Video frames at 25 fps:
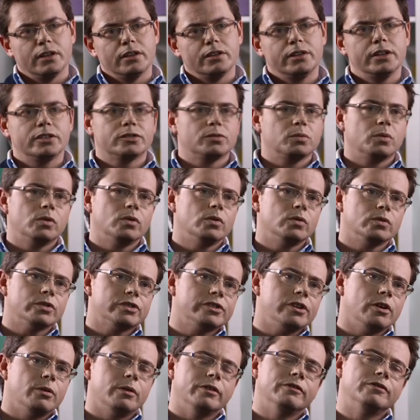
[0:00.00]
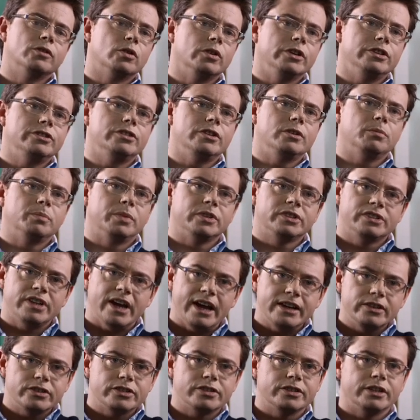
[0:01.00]
This will also avoid you
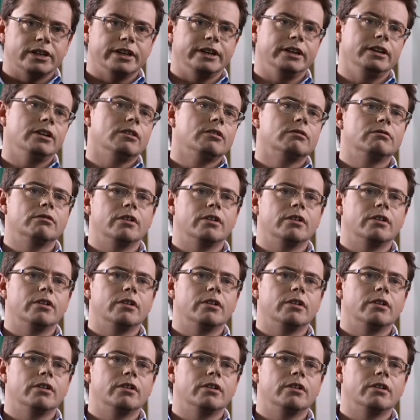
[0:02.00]
potentially